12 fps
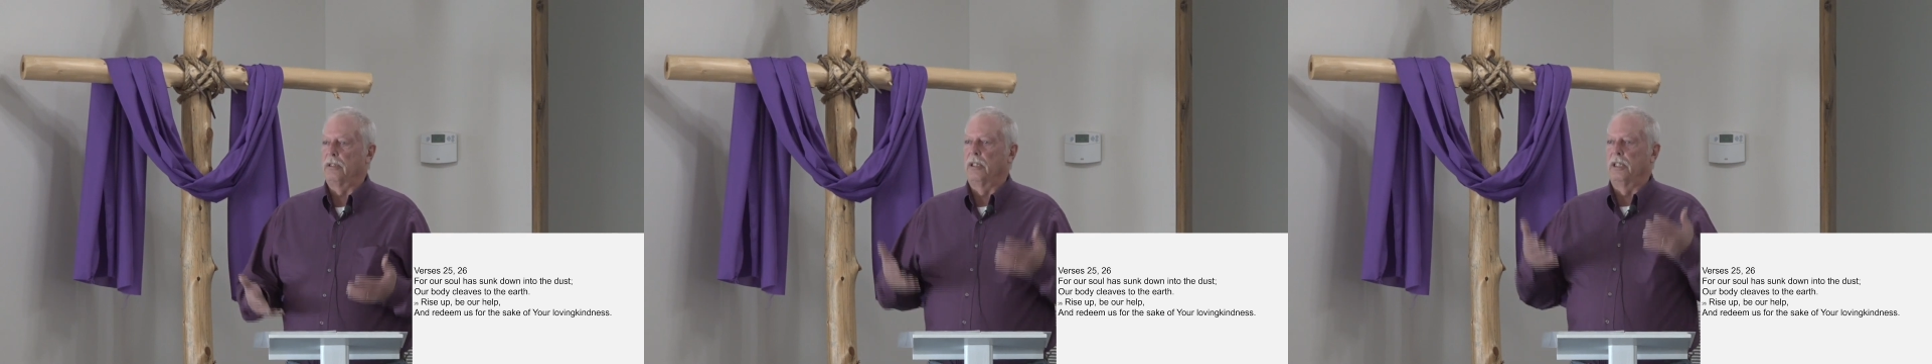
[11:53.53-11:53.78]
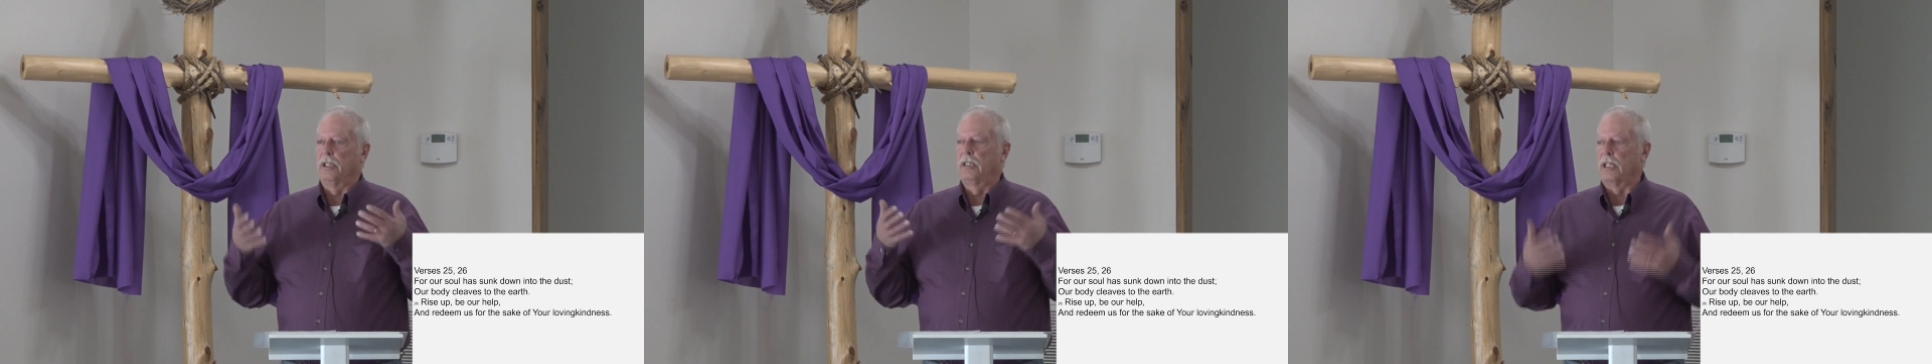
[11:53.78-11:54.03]
to
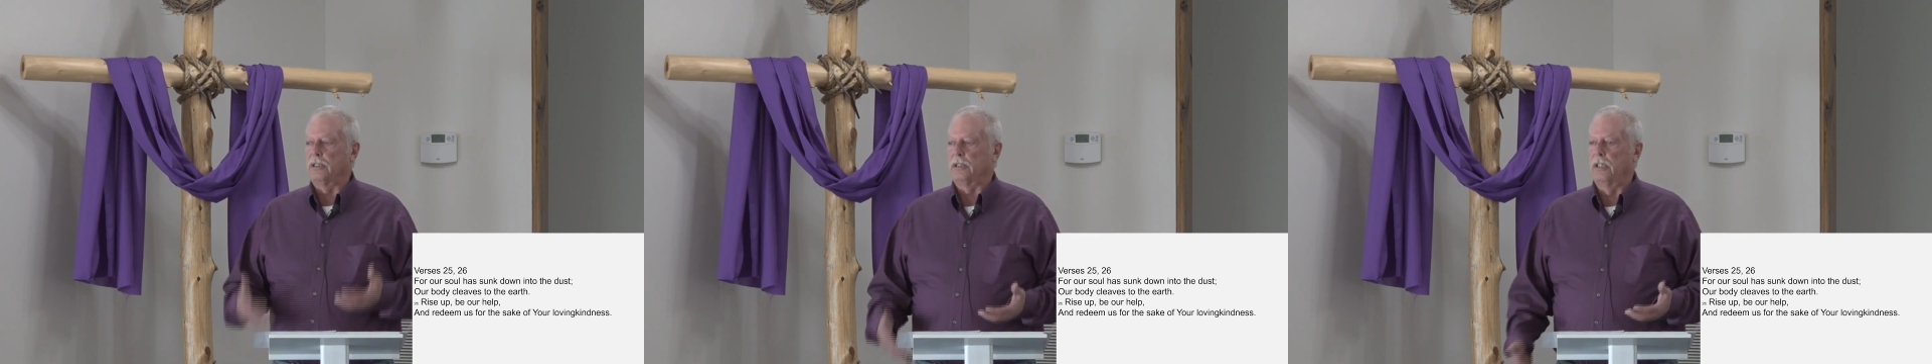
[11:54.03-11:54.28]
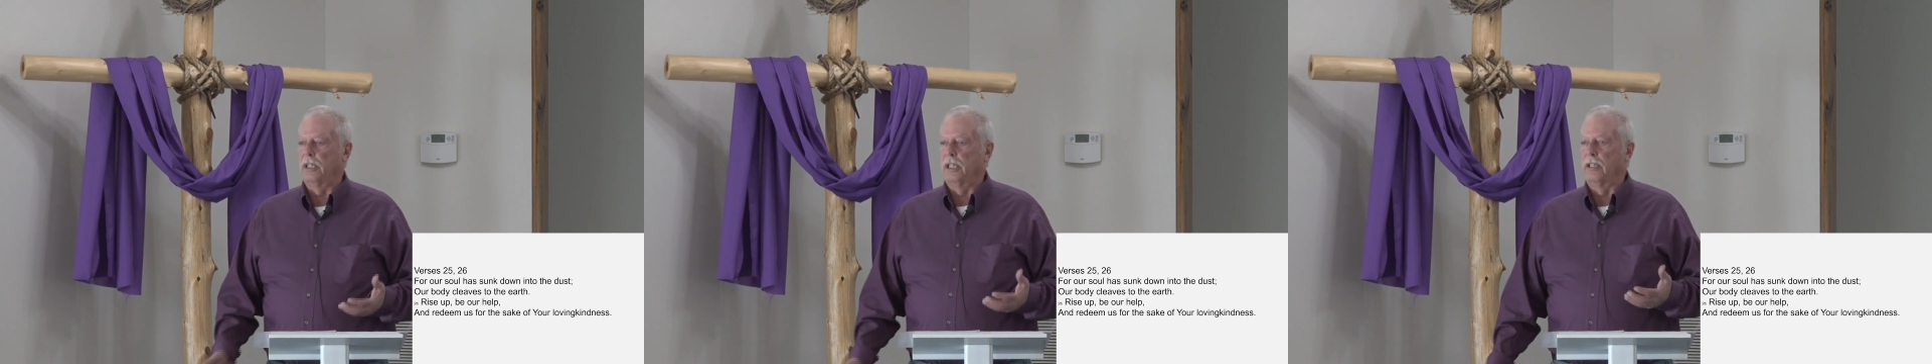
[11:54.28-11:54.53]
the
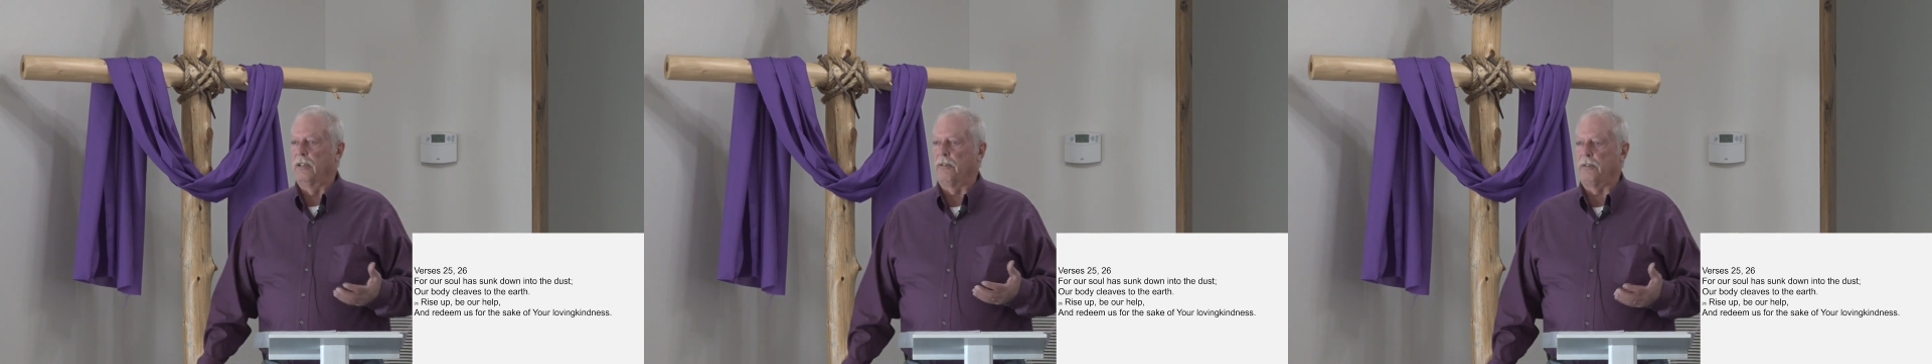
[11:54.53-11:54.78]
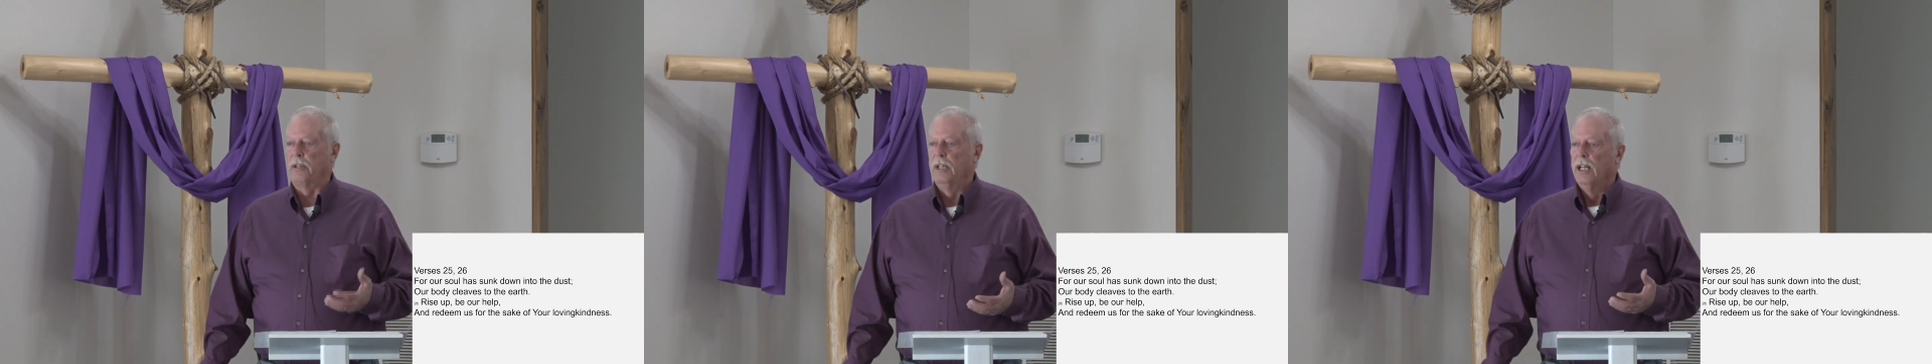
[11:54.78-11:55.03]
dust of the
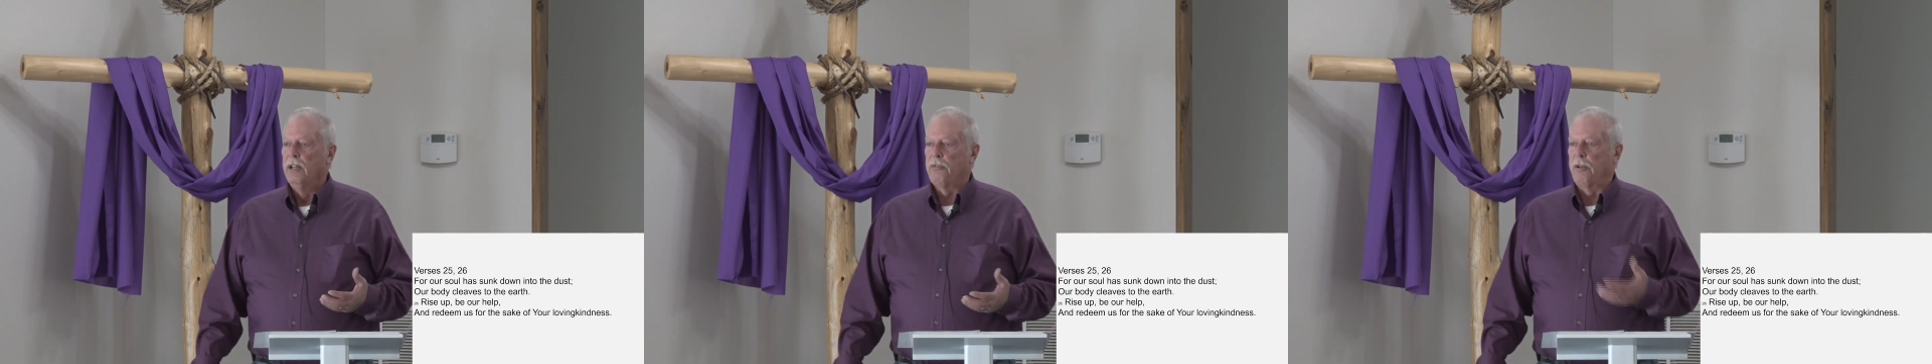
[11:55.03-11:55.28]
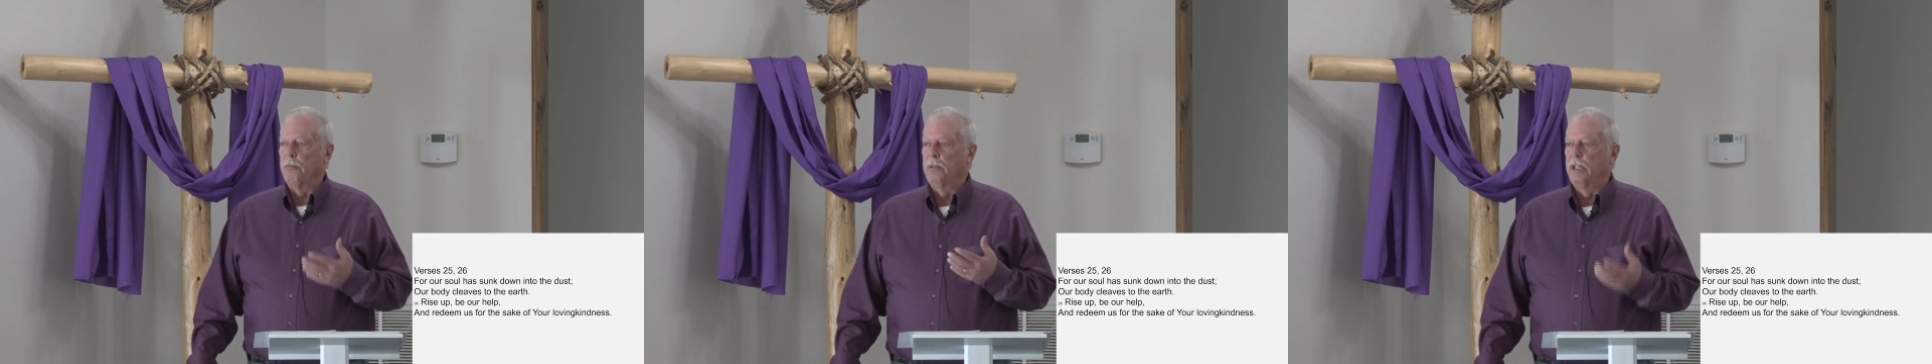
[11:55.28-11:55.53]
earth,
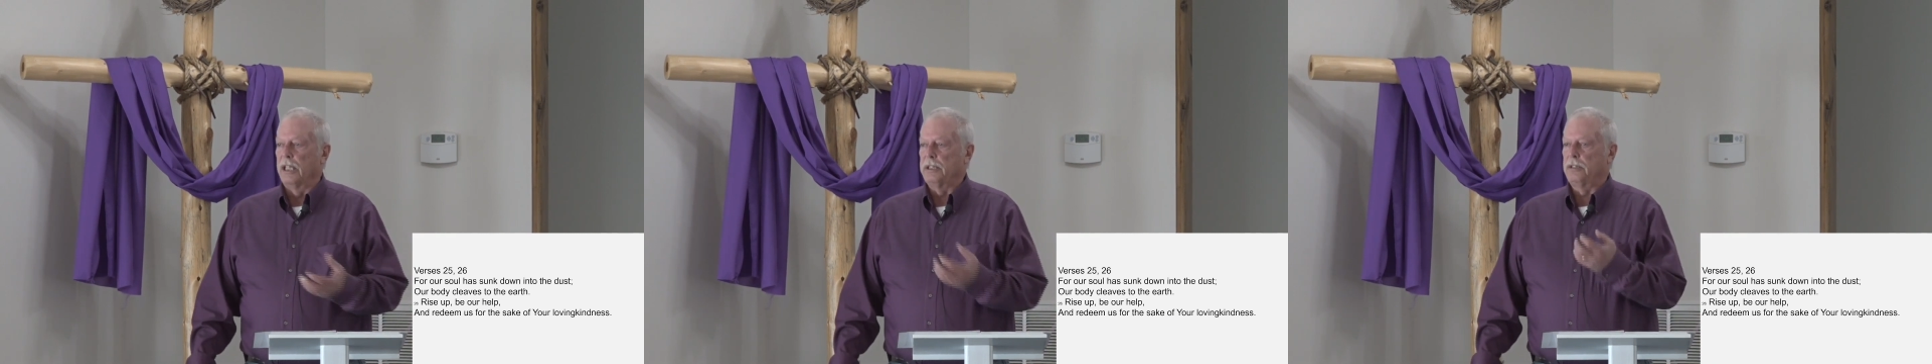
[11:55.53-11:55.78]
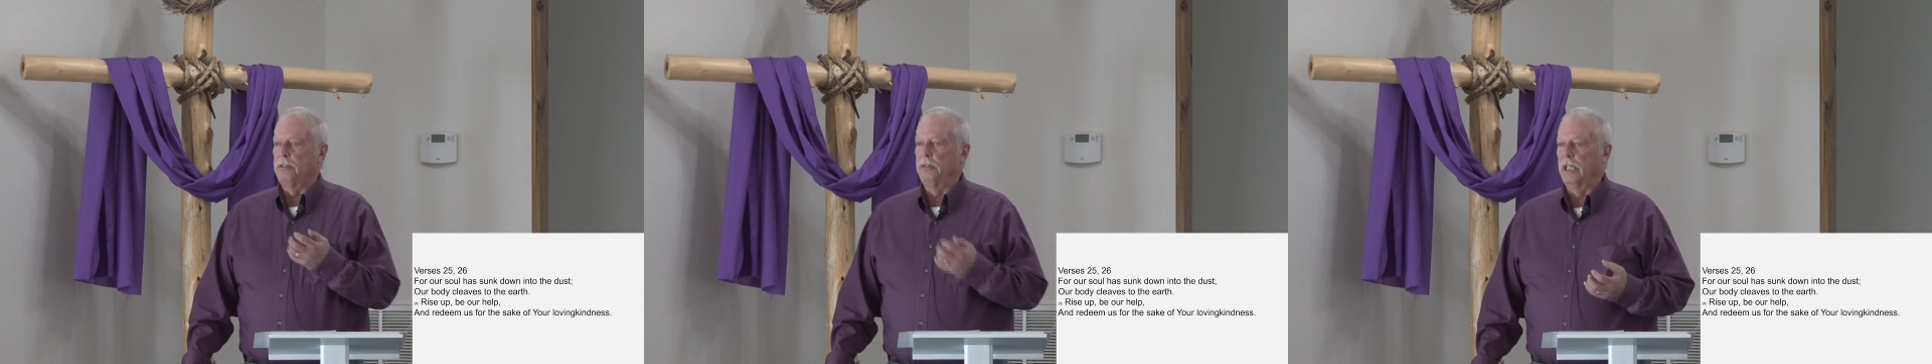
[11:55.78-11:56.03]
from
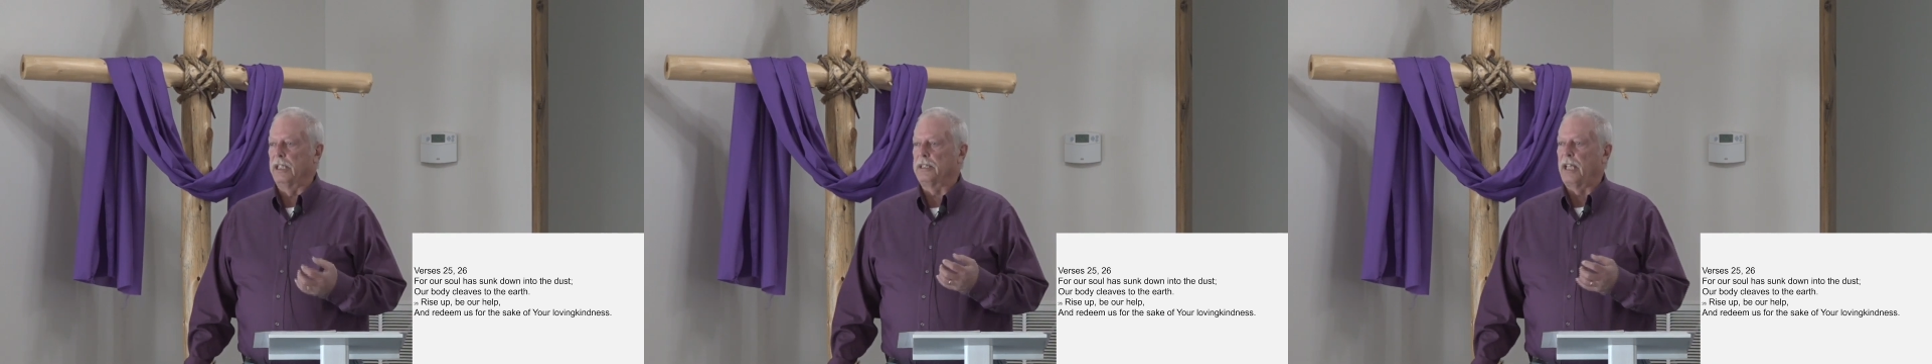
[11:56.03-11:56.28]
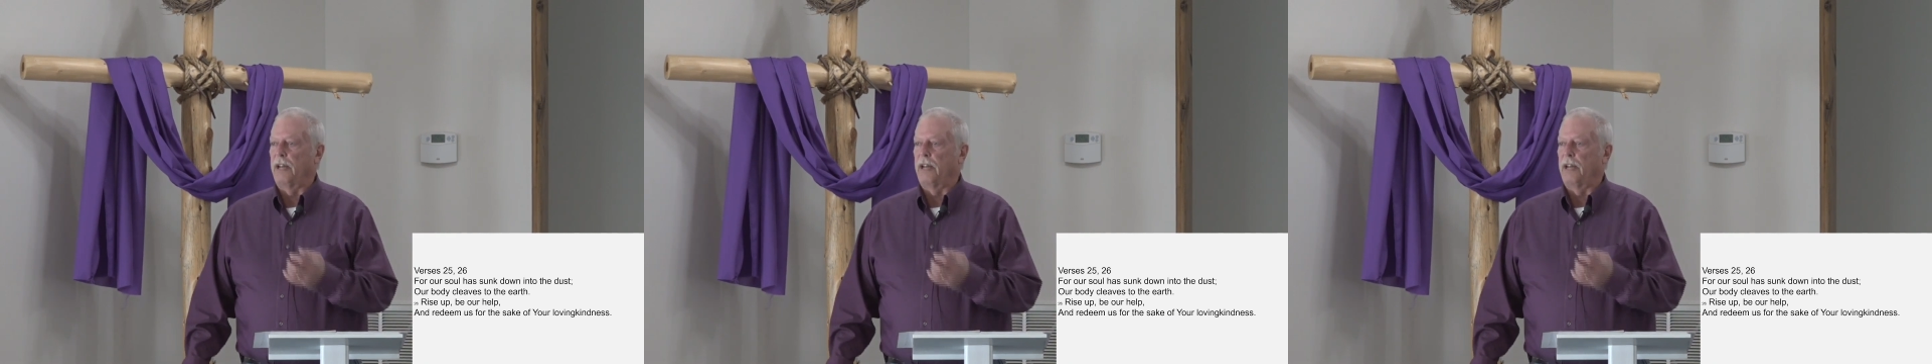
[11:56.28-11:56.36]
dust to dust.